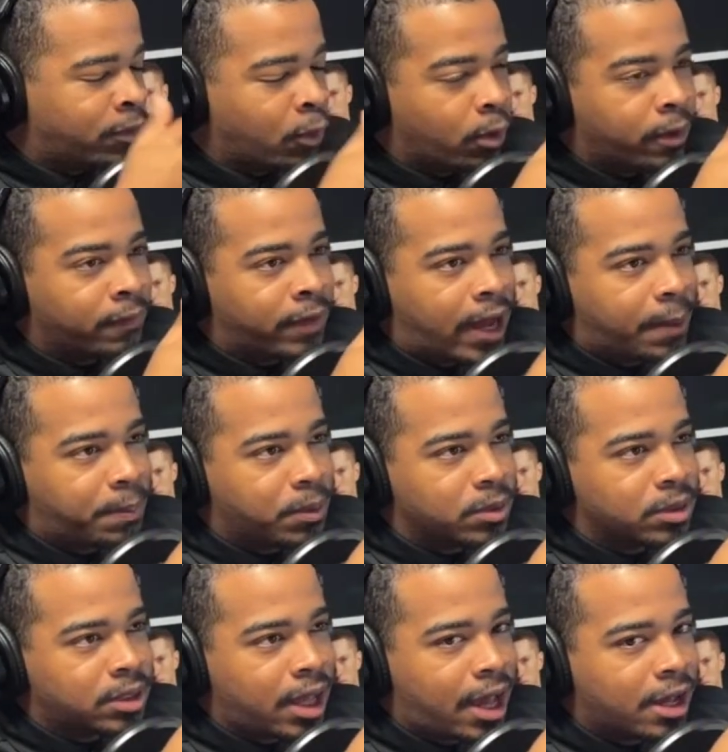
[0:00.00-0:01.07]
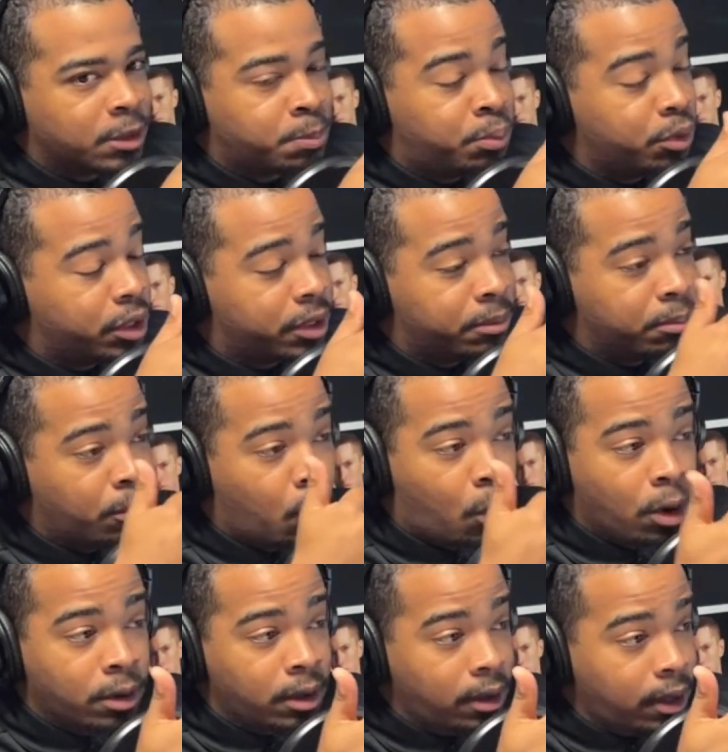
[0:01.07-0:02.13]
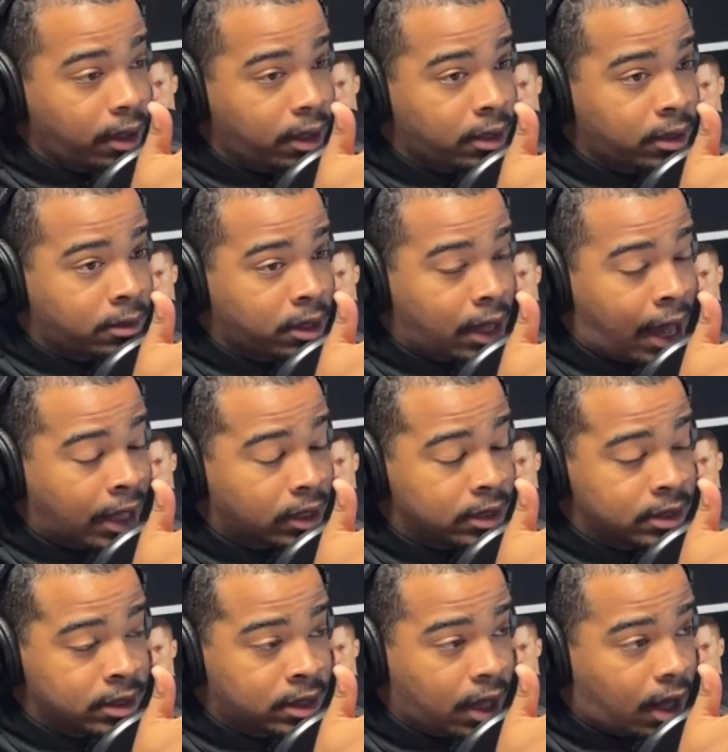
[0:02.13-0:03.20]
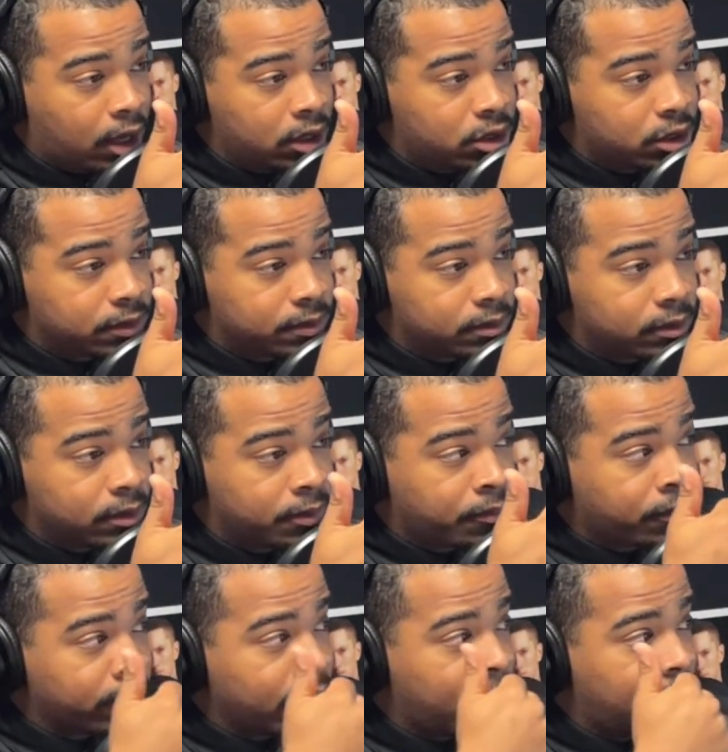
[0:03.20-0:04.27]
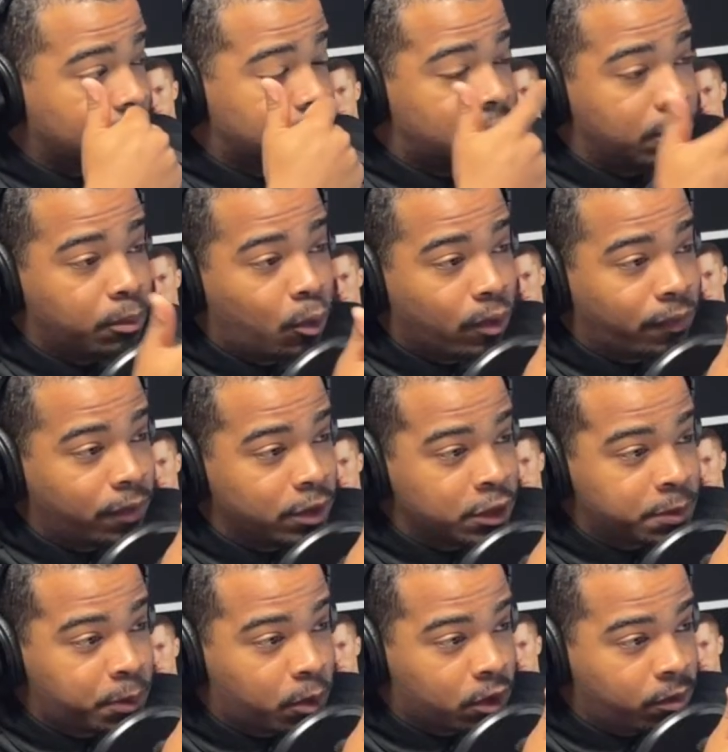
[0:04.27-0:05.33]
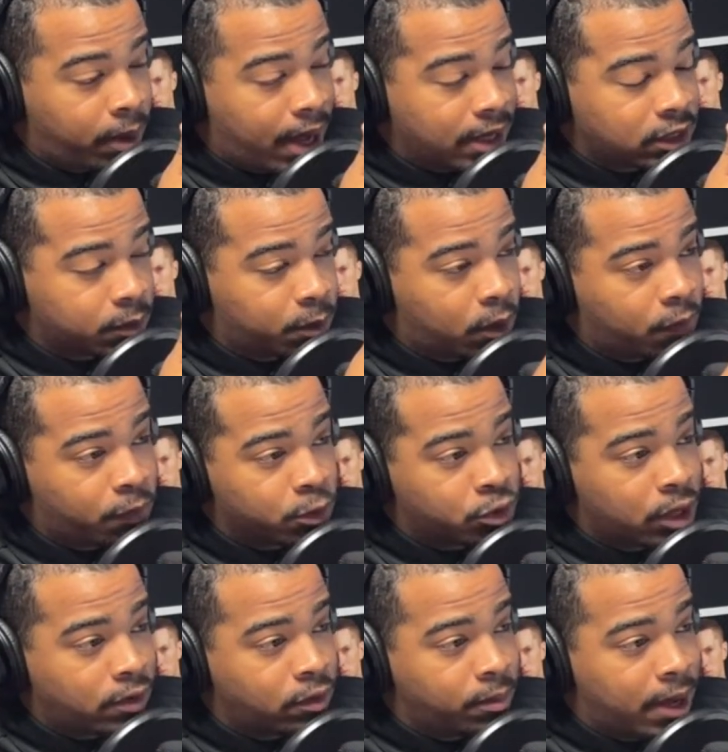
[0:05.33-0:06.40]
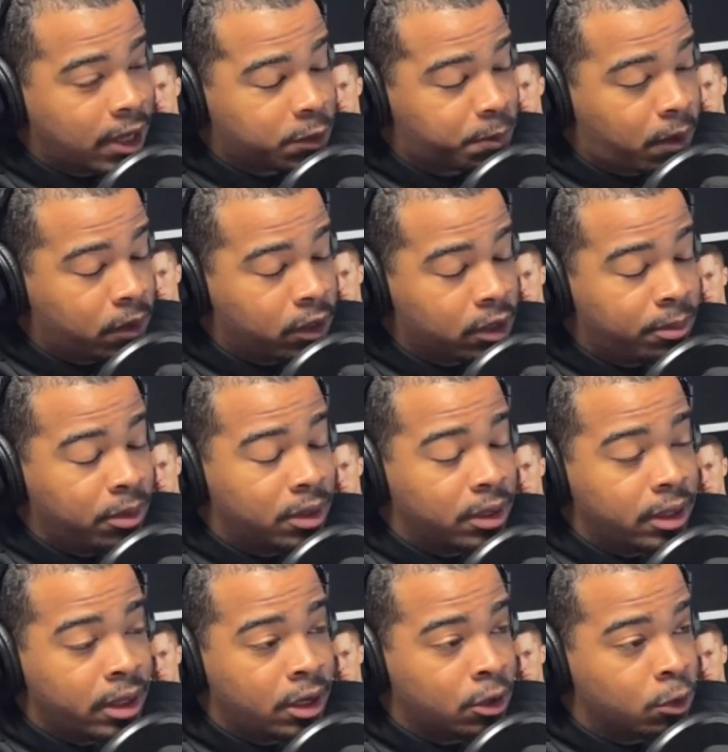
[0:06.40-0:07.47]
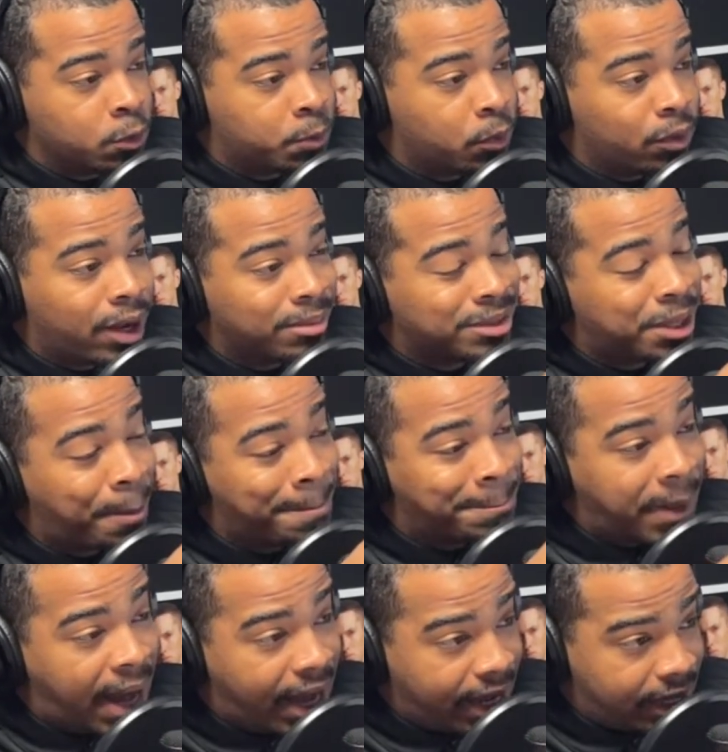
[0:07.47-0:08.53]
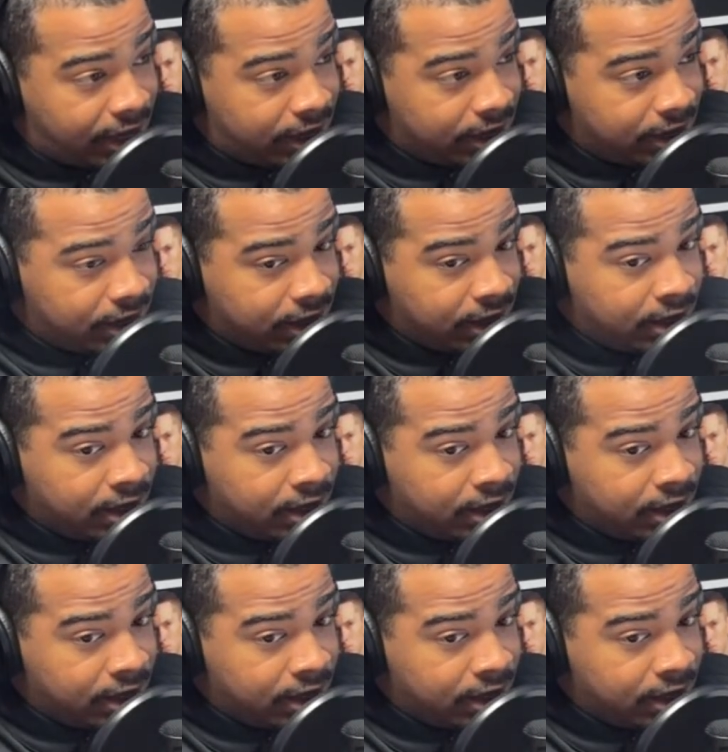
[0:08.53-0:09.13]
Florida Vipers has put in more athletes in college, has done more for the sport of basketball, for travel basketball in the community than any of those programs combined.